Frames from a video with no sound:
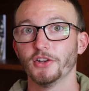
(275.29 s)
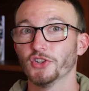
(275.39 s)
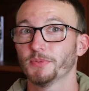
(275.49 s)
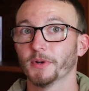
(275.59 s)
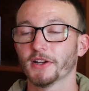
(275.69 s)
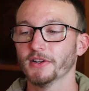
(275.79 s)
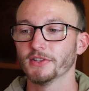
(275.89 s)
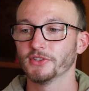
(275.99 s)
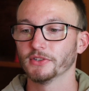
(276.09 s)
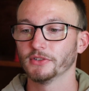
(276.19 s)
just
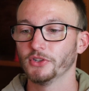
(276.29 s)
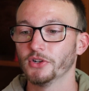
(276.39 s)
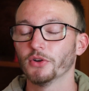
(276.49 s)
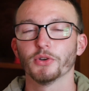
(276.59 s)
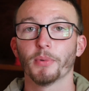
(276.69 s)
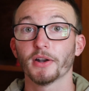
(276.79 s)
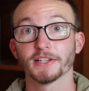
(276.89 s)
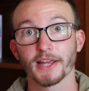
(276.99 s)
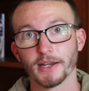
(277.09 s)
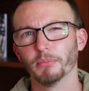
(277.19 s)
because, you know, your
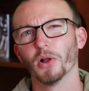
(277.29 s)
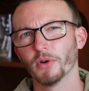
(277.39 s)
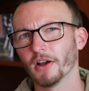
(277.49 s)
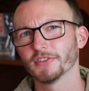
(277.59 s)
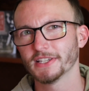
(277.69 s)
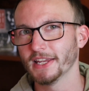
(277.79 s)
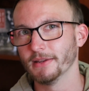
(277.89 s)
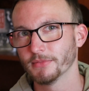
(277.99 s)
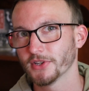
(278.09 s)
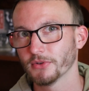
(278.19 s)
body's kind of blowing off
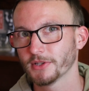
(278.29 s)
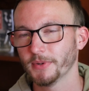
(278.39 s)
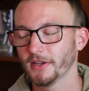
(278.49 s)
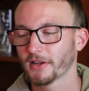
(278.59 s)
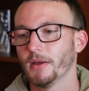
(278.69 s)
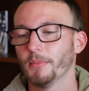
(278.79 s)
steam, so to speak.